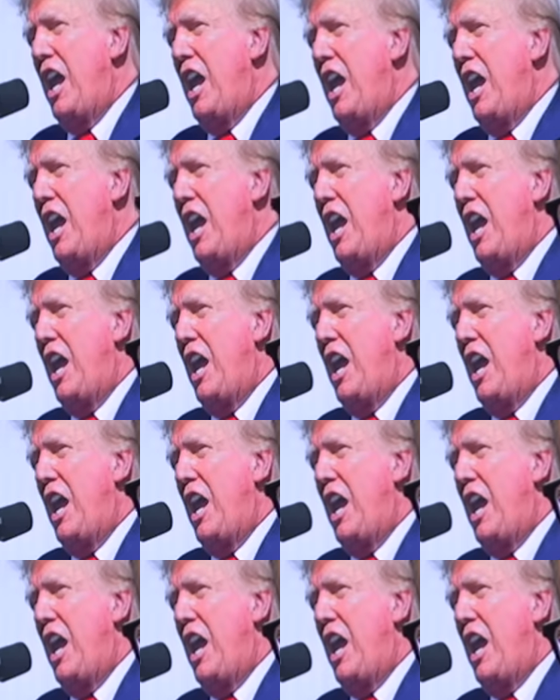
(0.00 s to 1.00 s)

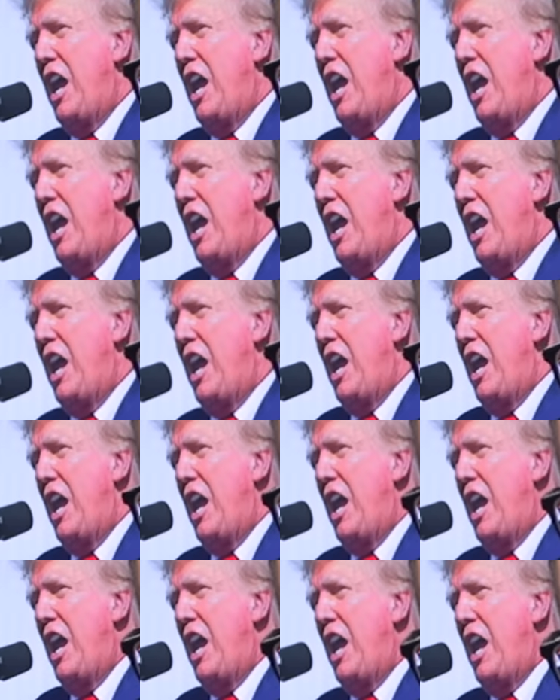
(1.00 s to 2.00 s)

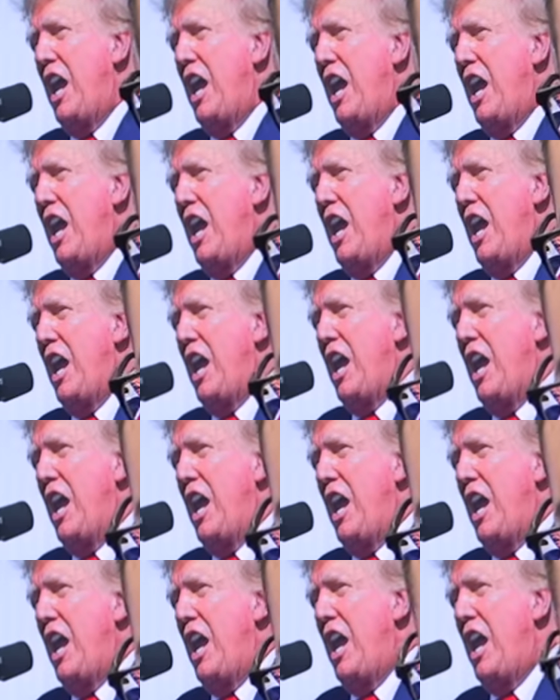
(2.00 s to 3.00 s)

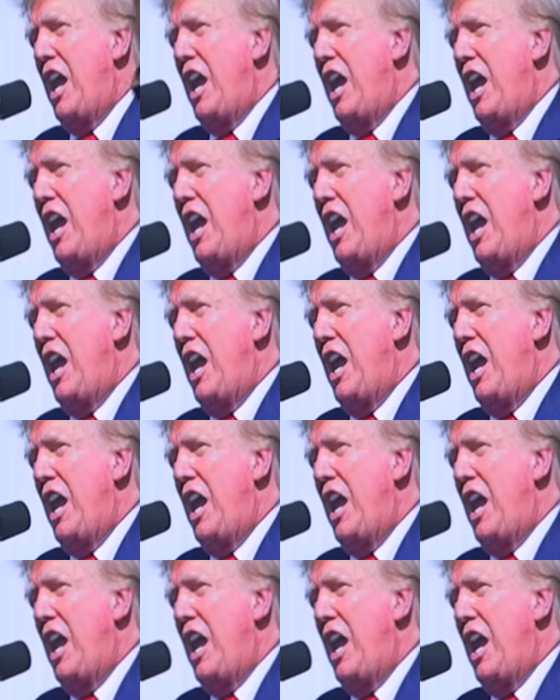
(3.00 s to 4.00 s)

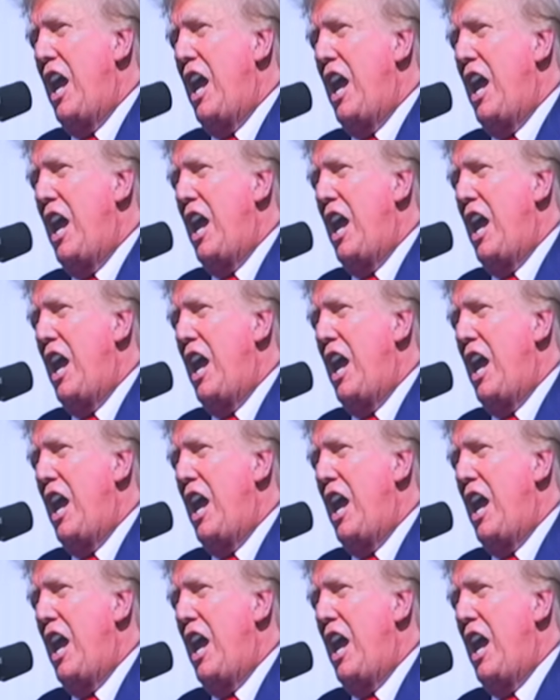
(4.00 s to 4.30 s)
This person isn't speaking.